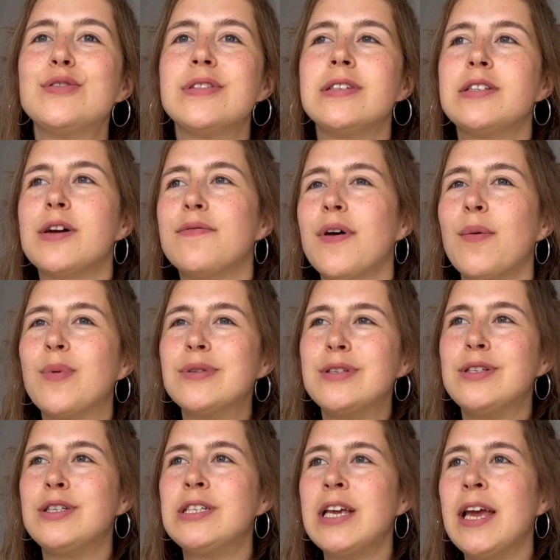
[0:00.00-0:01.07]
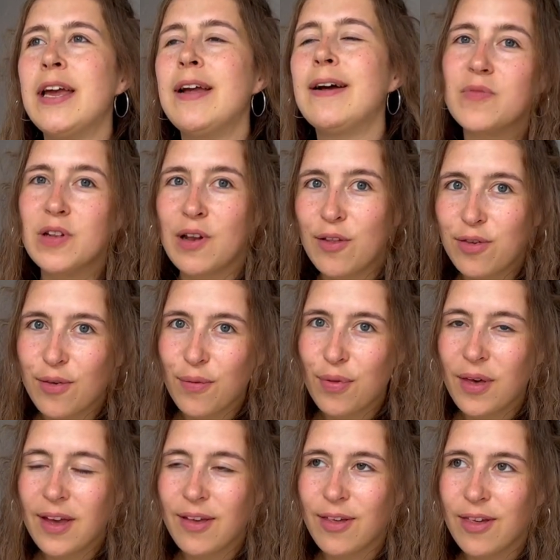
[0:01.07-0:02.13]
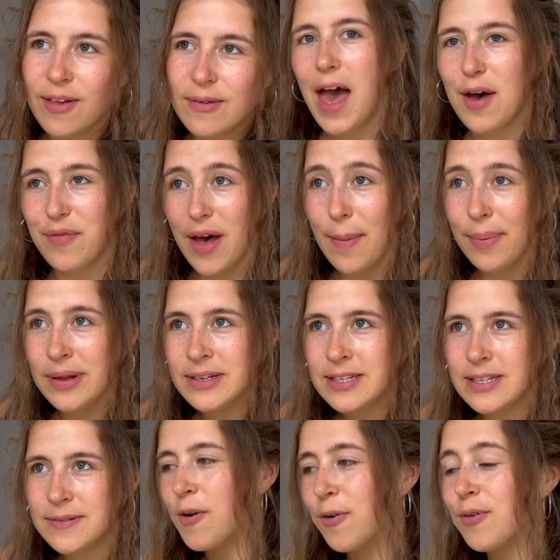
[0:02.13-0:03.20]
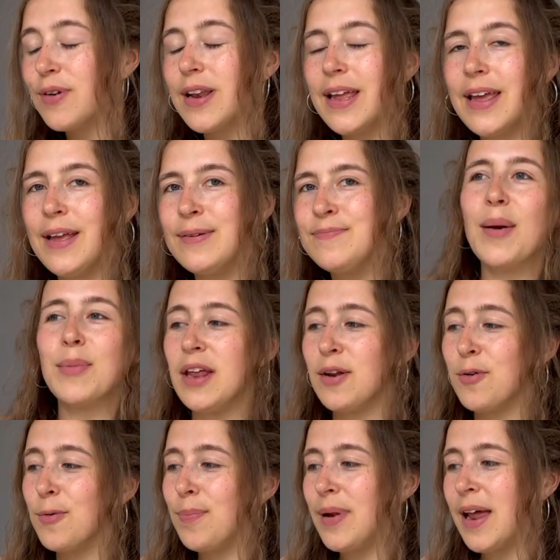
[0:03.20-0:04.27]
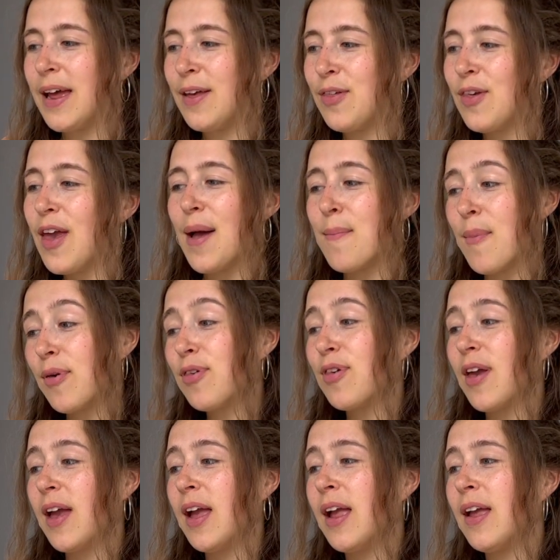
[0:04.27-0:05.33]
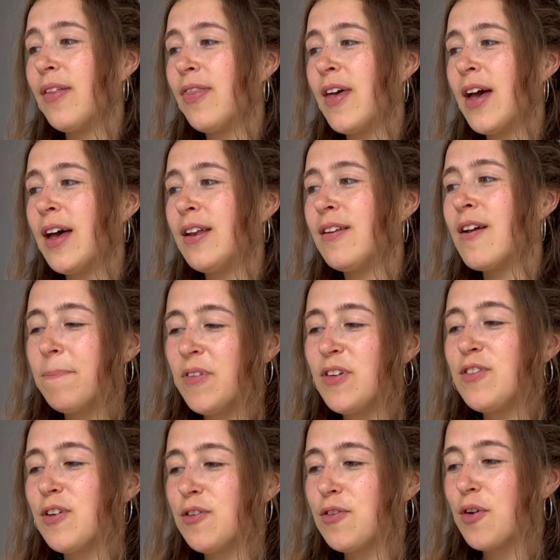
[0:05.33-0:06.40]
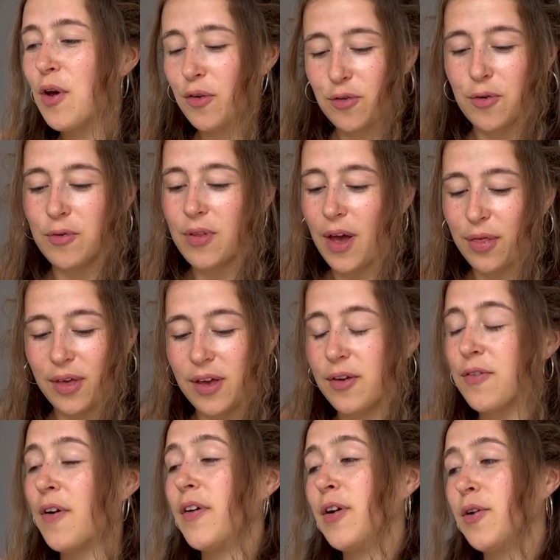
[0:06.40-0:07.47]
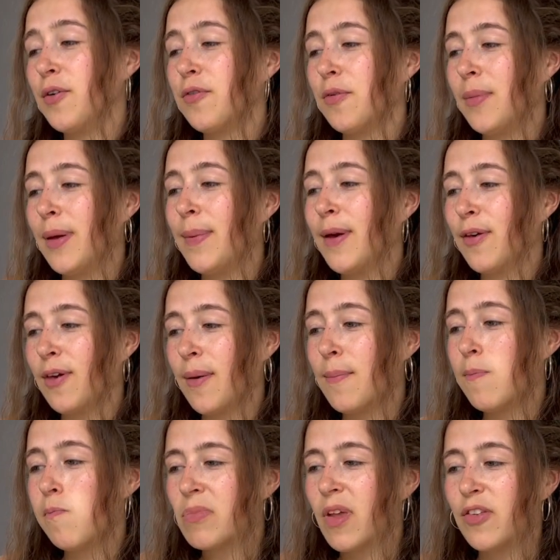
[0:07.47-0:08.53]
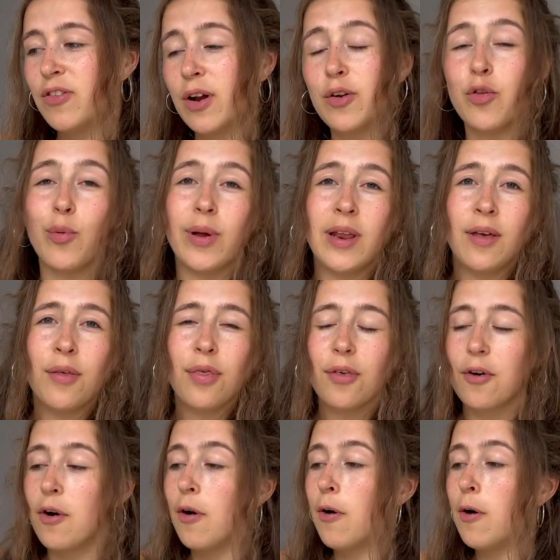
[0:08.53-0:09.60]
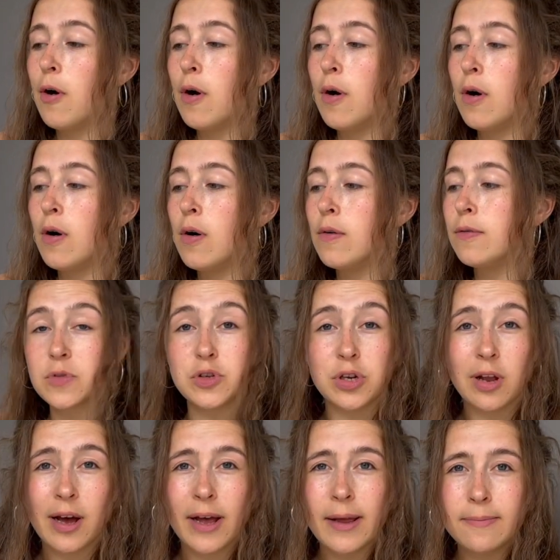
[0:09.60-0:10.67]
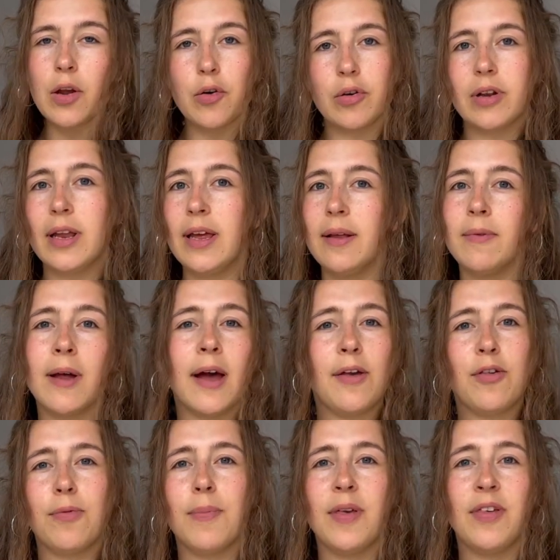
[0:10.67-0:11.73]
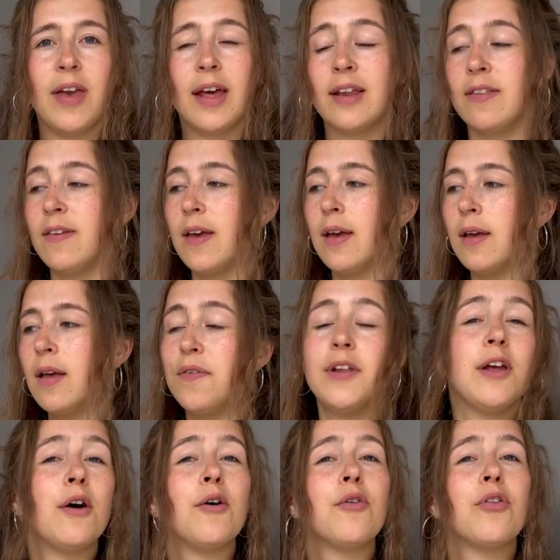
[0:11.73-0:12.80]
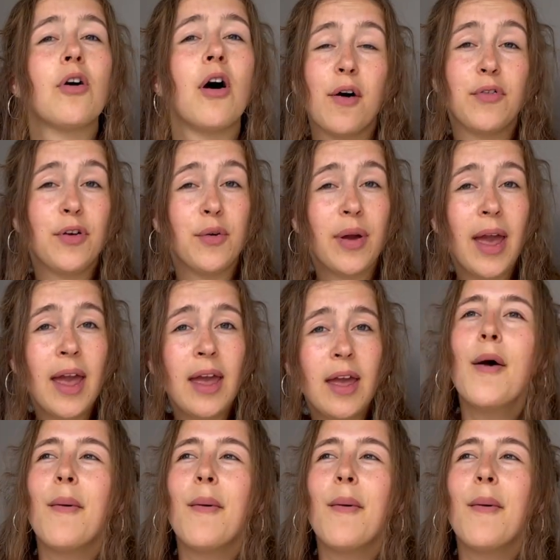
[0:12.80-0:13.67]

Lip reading: the stuff I wanted to say. Lots of things have happened. Currently, I'm in a good place. I must say that this is also, I think, very good for me because it's now the 20th of July. Currently nice, busy editing videos of the UK.